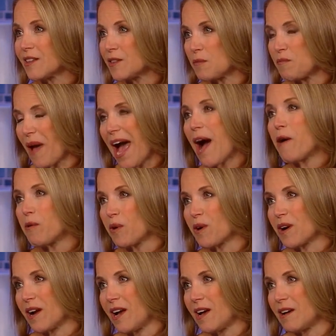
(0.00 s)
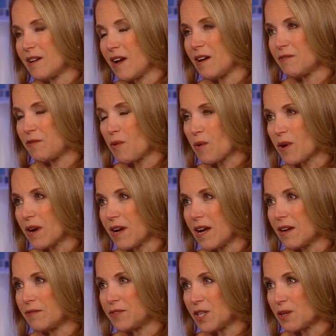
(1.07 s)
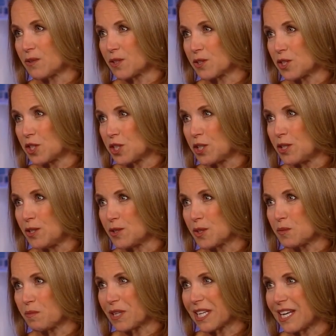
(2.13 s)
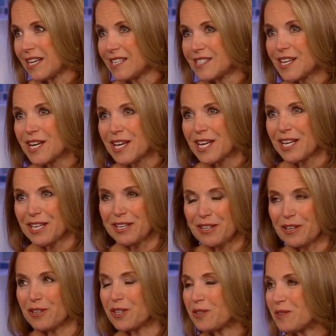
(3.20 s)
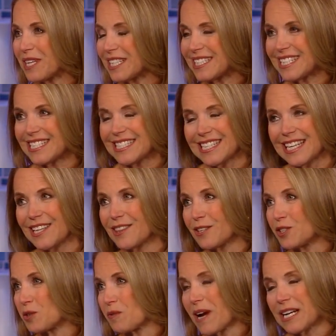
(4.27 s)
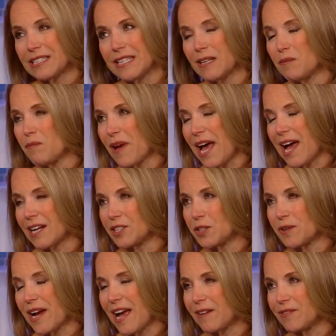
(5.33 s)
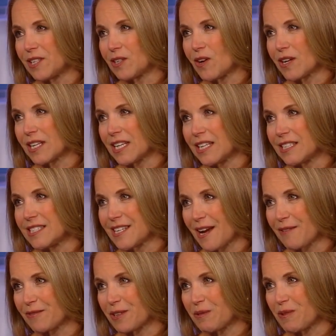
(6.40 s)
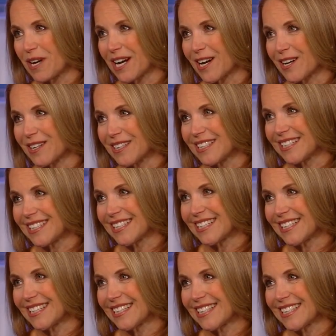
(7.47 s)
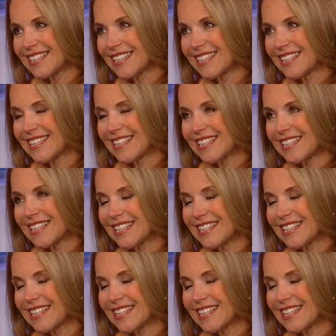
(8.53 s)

the power uh, of, or, of donors choose because you know you get to see the direct impact you're having on kids everywhere. That's exactly right. We think of it